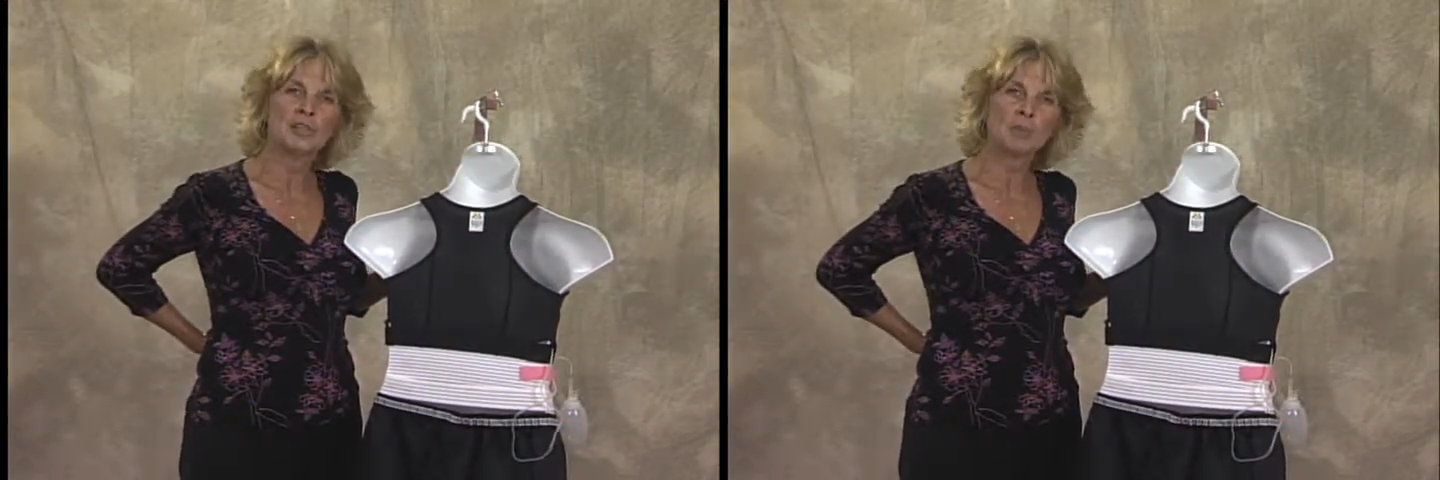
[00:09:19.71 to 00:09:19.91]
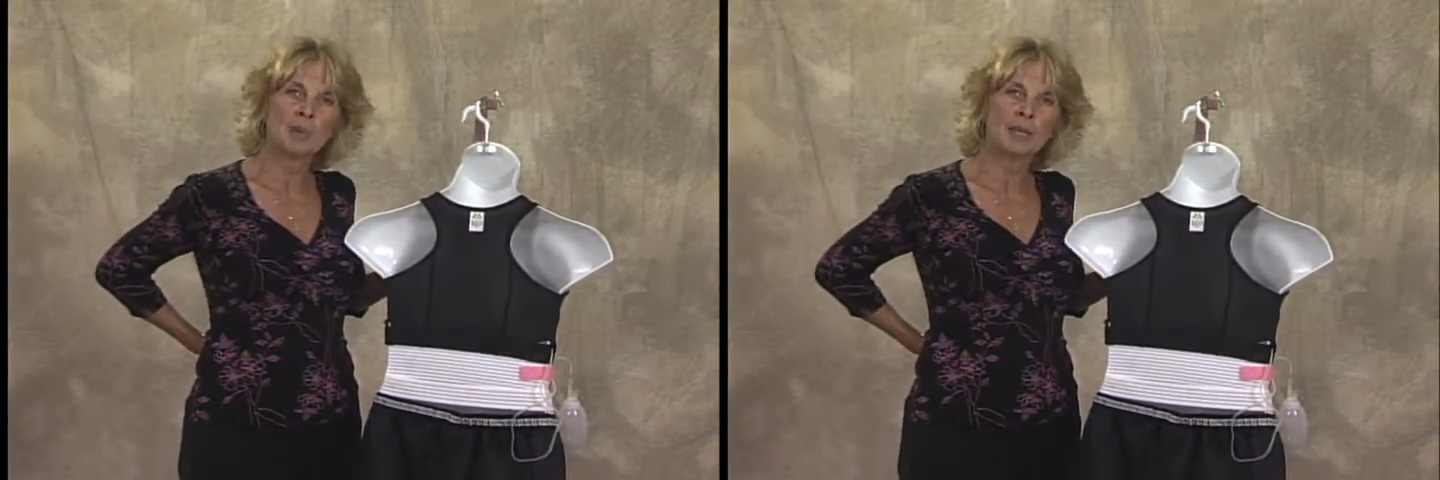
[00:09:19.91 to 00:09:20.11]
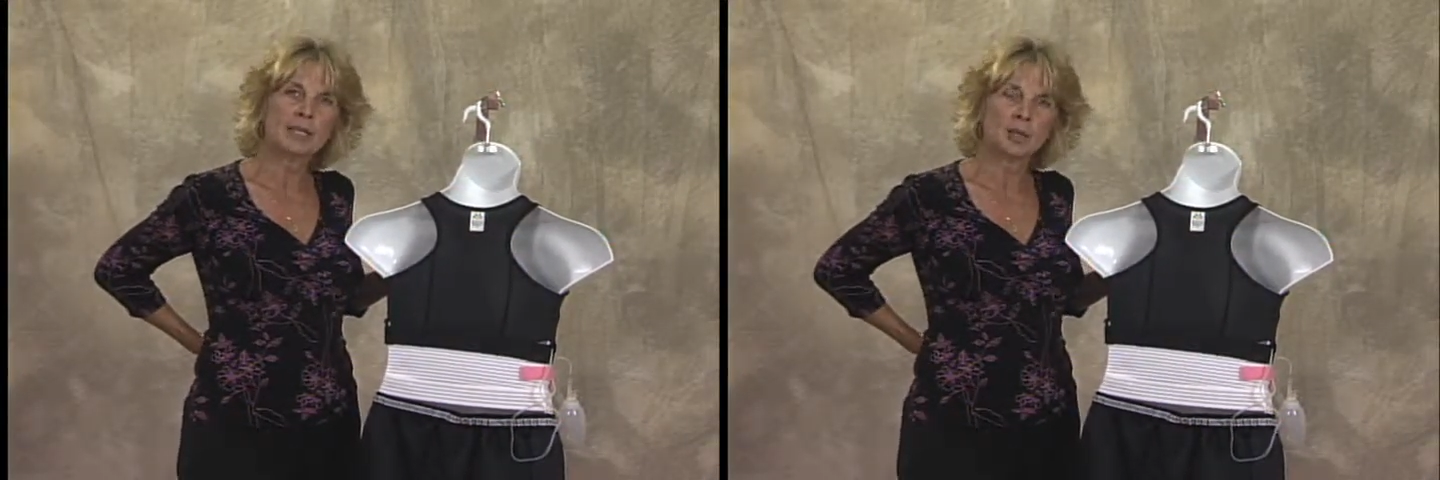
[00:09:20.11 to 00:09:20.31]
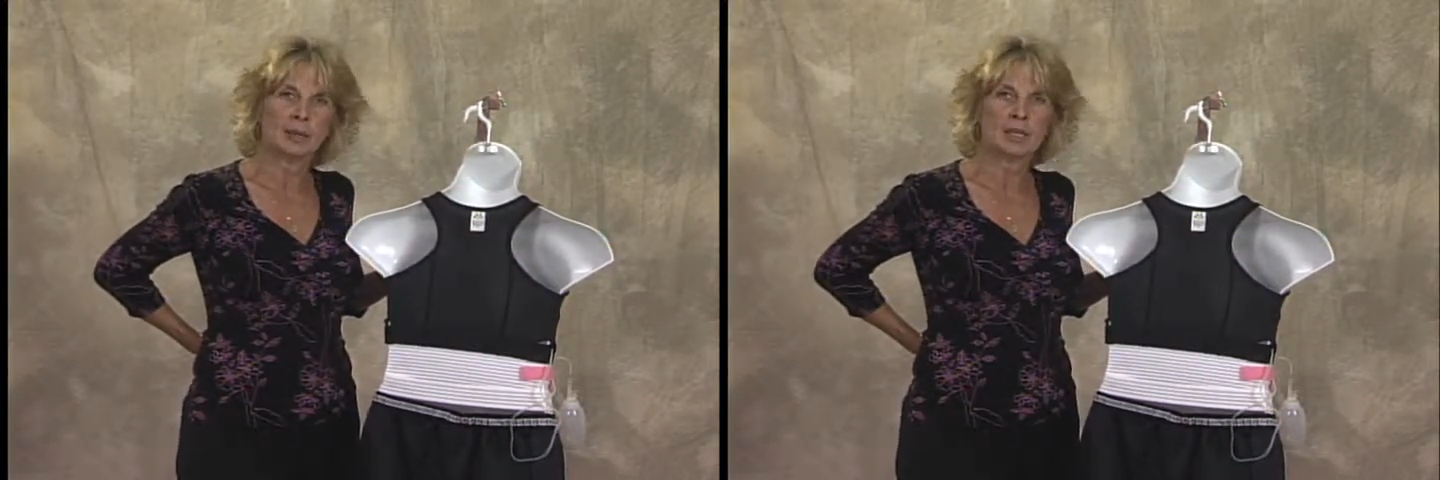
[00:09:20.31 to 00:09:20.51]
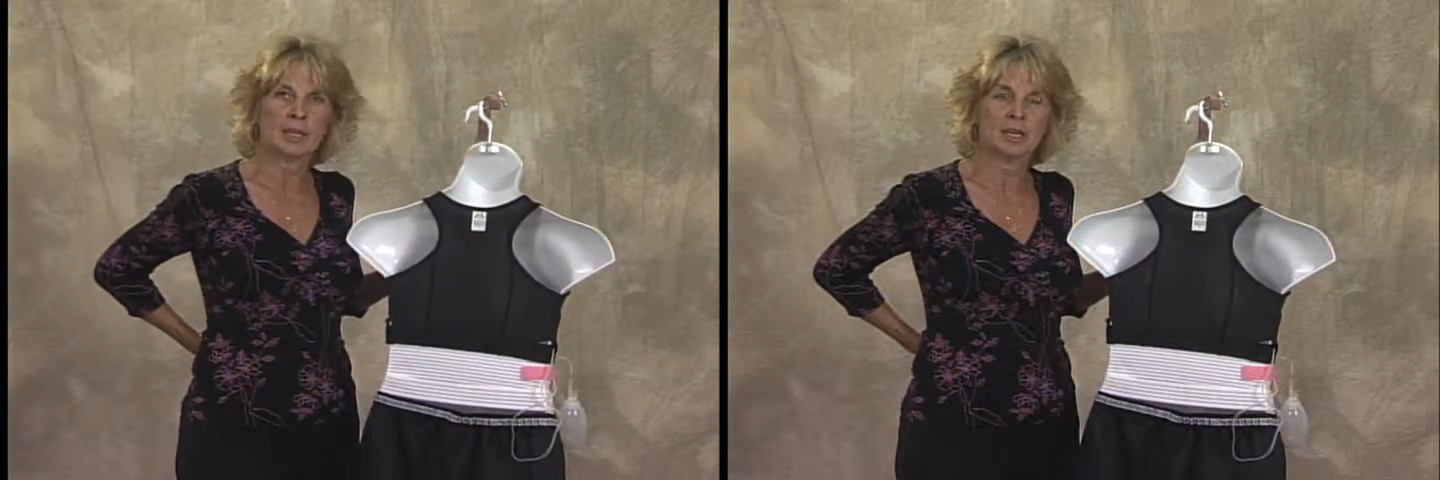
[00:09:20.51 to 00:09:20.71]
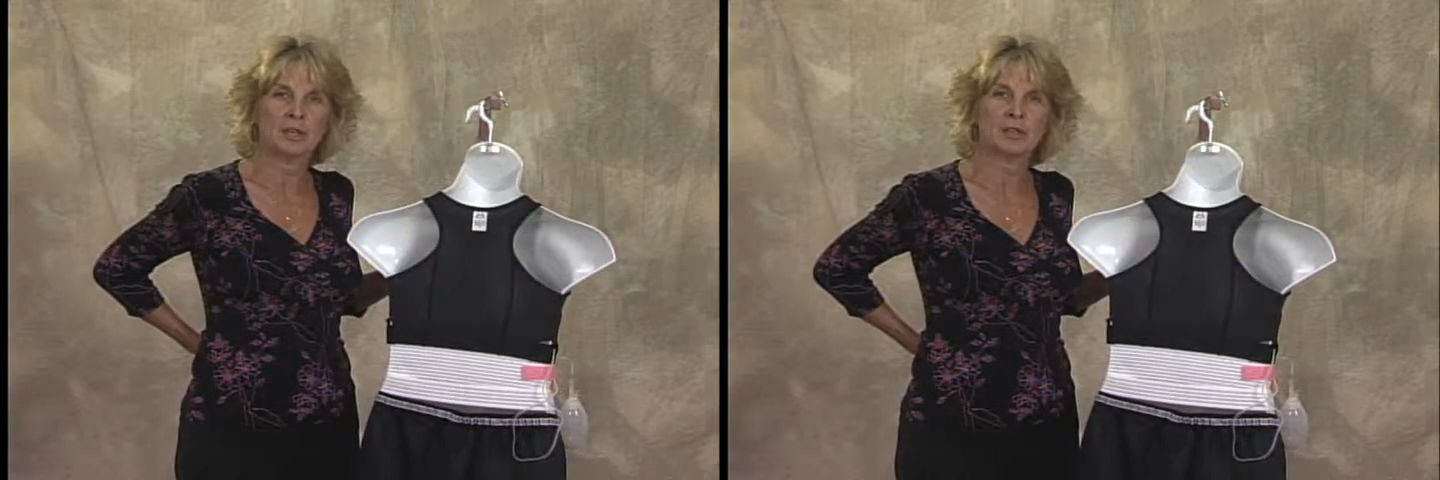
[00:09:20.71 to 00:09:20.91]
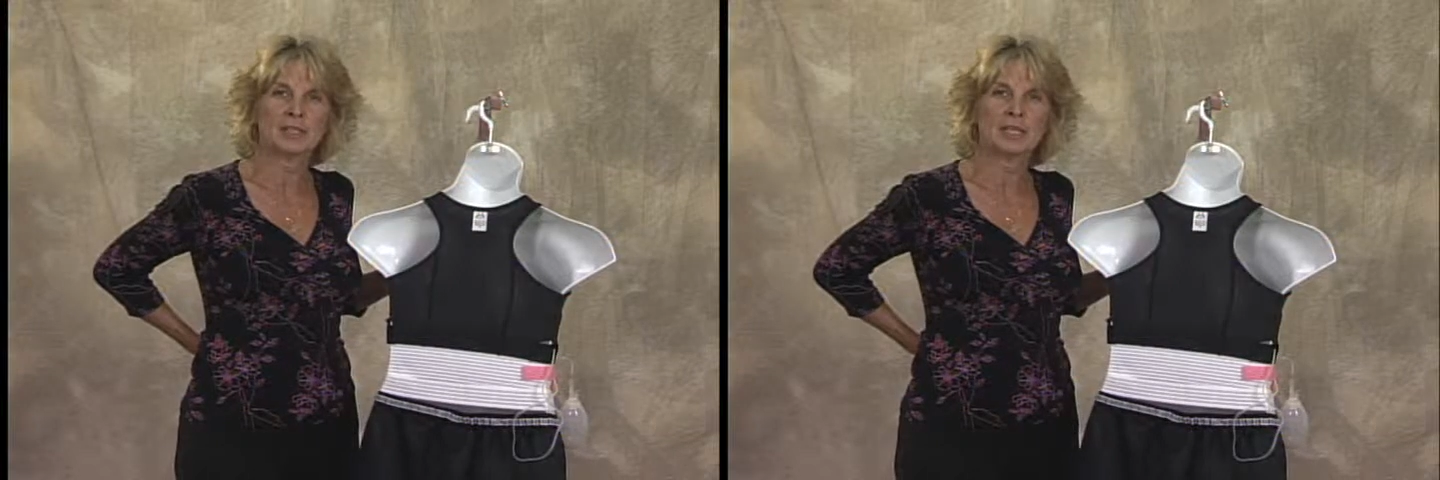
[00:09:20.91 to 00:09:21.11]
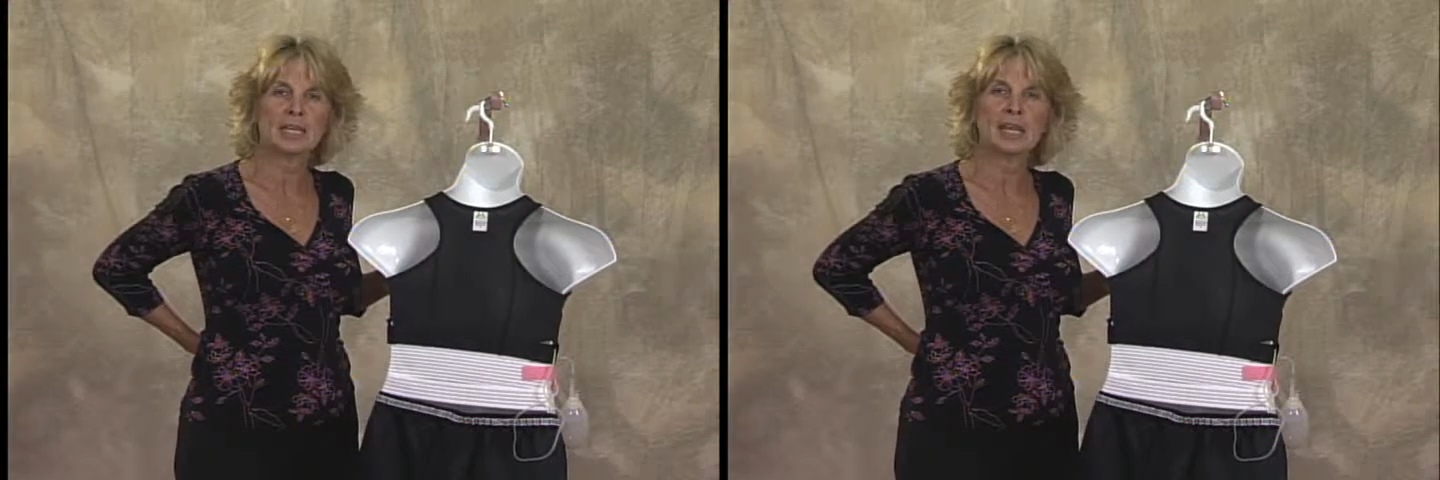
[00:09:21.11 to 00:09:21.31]
swelling going on and you're
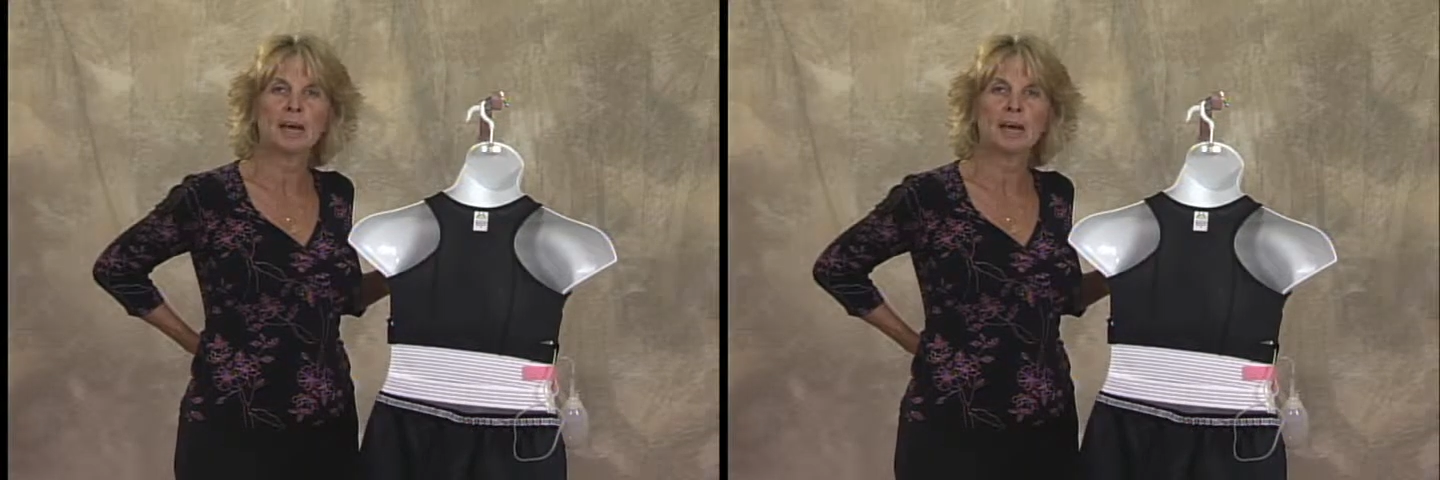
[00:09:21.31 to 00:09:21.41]
setting